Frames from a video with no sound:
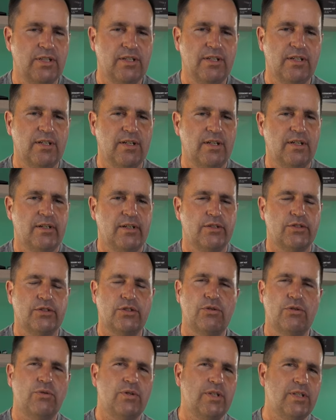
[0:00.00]
here.
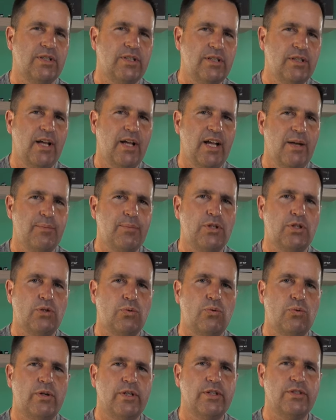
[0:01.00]
So it did happen
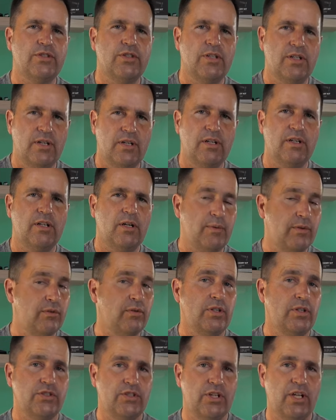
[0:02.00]
twice, and it got me
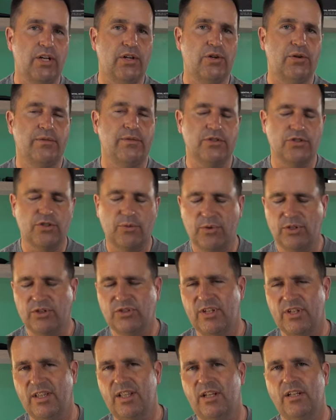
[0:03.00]
really scared and nervous. So I'm gonna
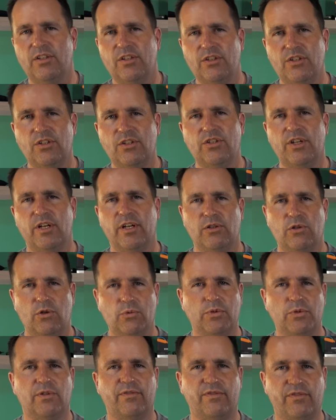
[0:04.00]
send that into DJI
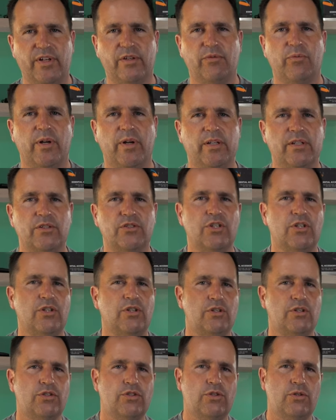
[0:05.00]
along with the flight records
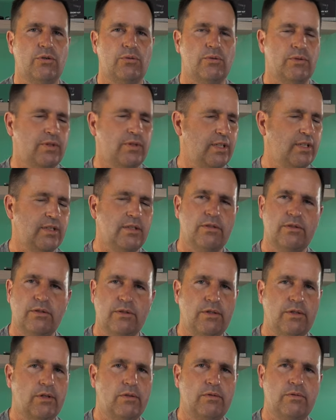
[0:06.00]
so that they can,
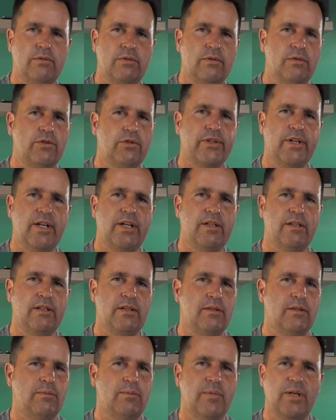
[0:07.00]
you know, look at
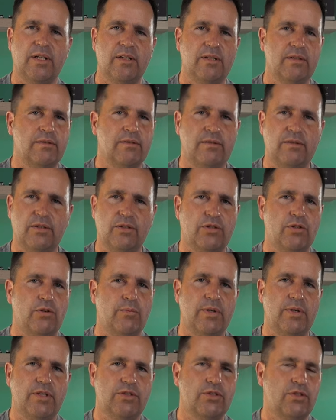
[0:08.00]
it and make a
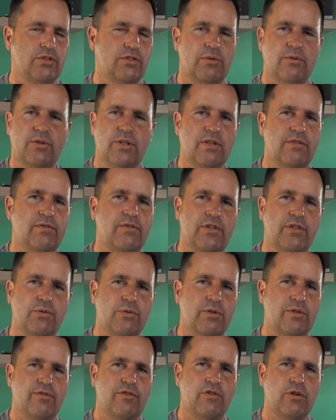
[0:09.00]
determination, something they can fix
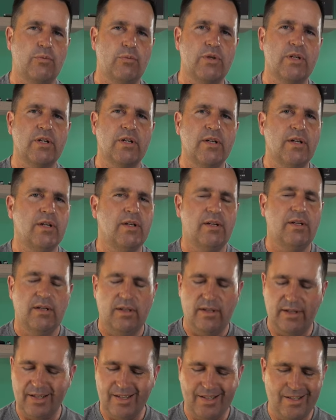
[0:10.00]
with their firmware.
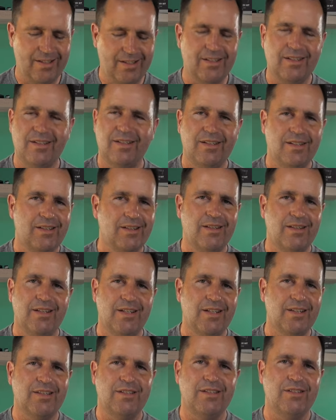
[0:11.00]
Again,
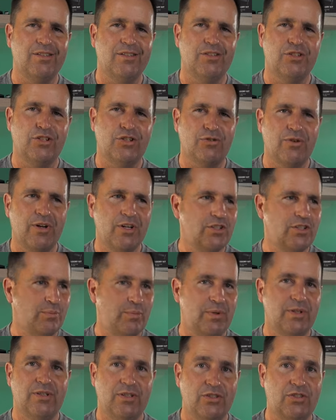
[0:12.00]
nothing crazy,
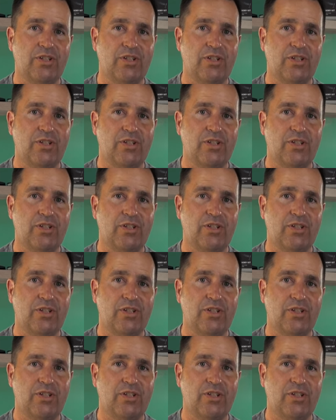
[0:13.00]
but it did